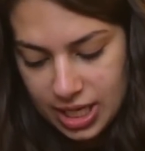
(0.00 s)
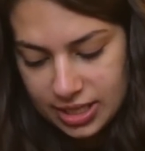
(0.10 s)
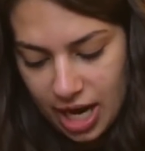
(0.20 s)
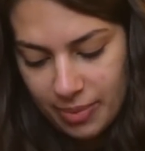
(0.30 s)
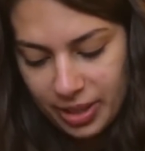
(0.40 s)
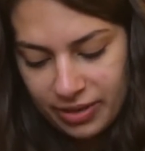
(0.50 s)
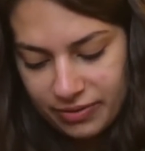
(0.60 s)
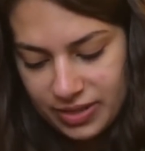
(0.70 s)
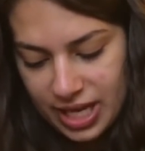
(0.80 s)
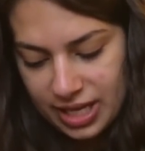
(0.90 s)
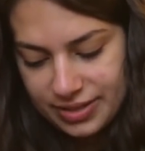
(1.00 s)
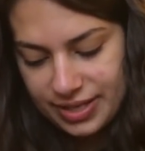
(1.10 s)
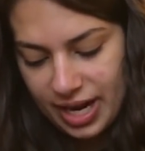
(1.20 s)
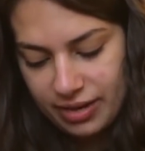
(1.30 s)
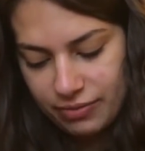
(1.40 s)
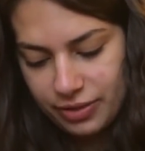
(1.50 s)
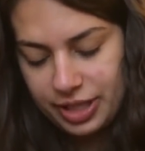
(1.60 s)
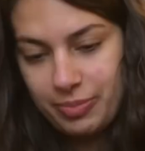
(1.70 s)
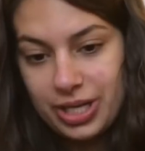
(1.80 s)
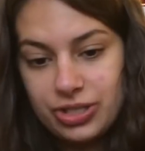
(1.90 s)
timeline of things, and I didn't
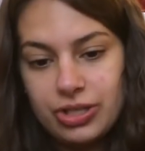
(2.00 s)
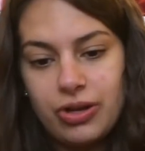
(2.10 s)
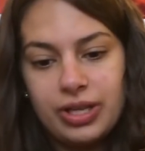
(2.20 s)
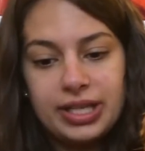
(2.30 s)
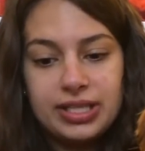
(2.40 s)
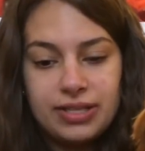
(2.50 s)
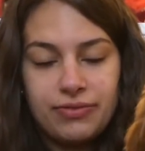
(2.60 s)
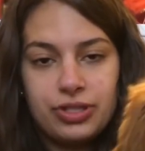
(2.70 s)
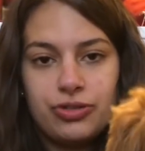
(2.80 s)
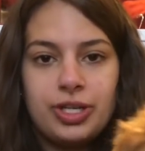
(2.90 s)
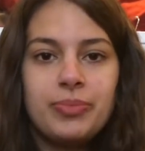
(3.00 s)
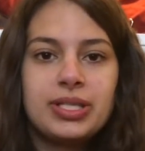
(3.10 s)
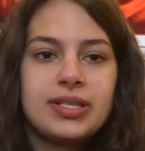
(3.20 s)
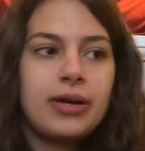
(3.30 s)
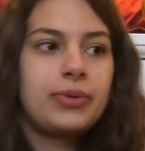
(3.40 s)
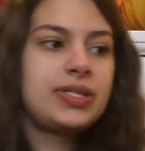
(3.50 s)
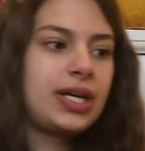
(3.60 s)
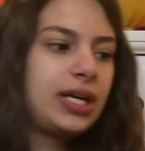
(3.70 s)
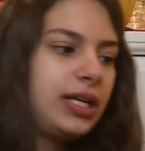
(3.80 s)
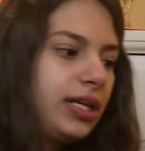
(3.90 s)
really mention all, like, the different treatments I was
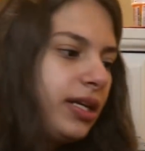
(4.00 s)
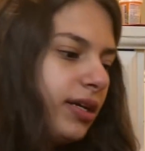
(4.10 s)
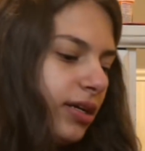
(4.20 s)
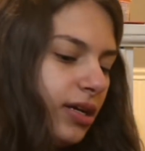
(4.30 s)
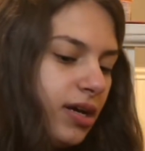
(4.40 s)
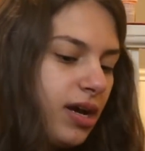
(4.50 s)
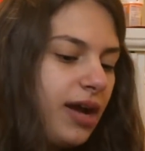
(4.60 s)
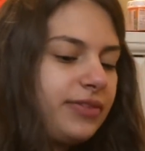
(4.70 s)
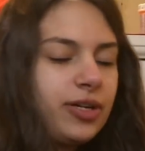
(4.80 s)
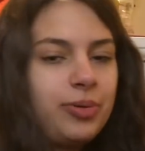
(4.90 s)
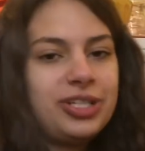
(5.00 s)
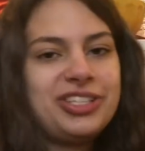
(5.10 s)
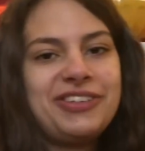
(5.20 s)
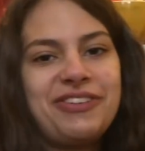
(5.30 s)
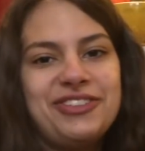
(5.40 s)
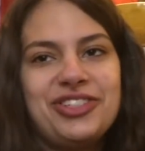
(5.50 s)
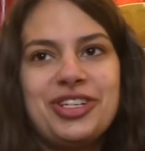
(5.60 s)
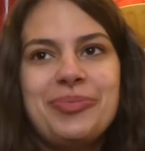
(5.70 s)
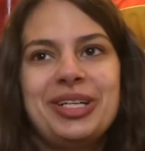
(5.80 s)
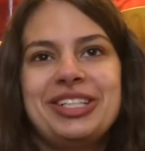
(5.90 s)
in. I've done a bunch of different
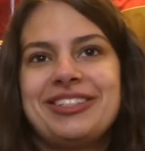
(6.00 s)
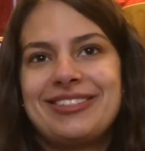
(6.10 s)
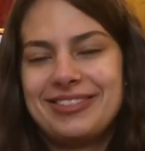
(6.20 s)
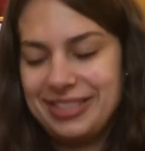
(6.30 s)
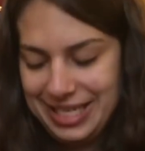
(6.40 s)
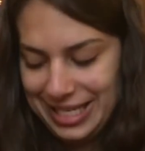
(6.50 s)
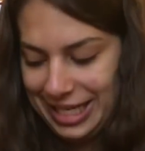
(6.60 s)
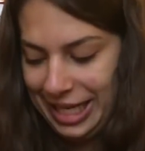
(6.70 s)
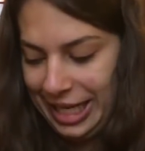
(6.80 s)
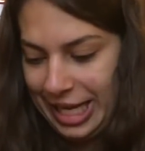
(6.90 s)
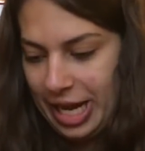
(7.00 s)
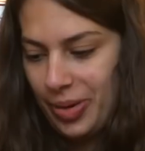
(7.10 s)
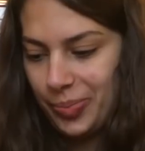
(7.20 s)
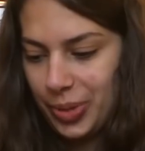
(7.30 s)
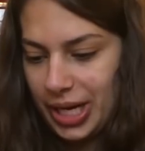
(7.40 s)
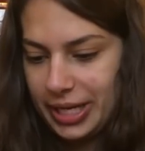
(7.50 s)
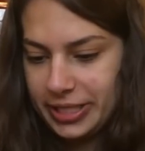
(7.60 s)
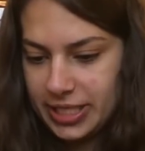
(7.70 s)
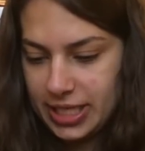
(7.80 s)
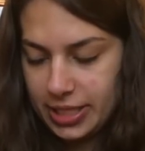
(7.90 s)
treatments,
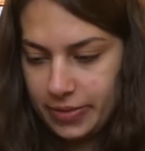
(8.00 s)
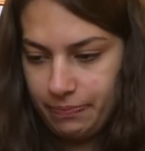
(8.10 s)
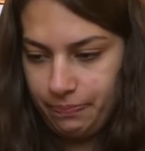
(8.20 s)
but